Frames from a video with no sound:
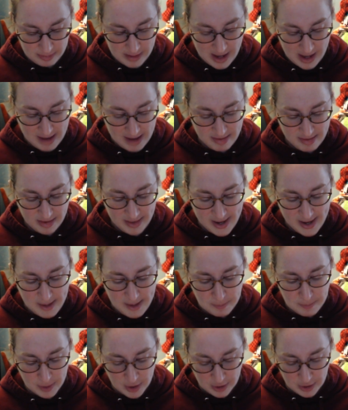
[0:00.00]
As the light
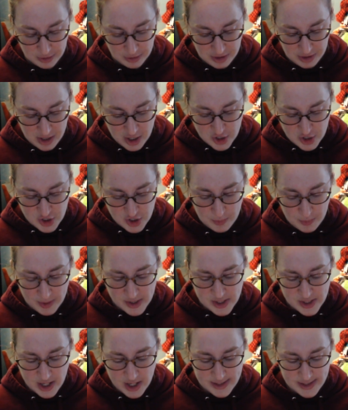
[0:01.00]
burned, she worked
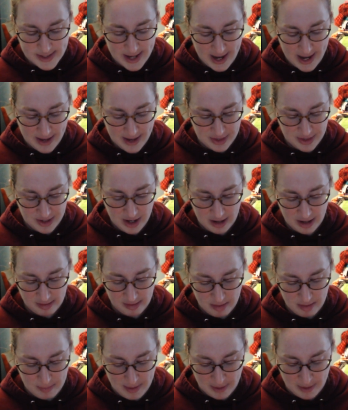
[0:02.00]
to untie the knots
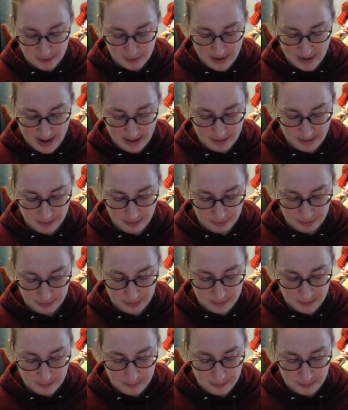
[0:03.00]
that bound her ankles.